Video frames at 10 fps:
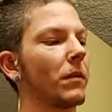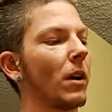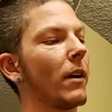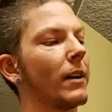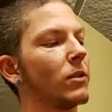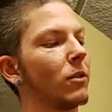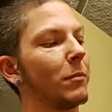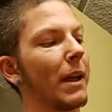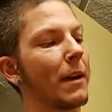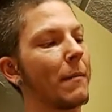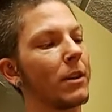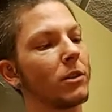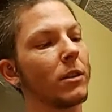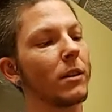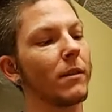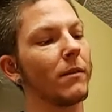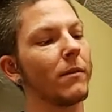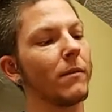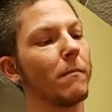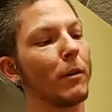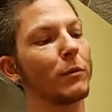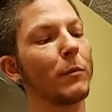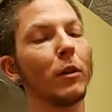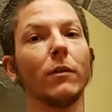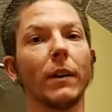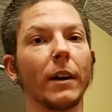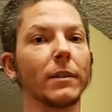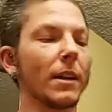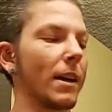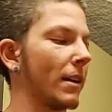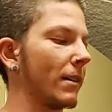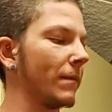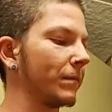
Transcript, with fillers: Alright, so Black Magic Marshmallow Fireside.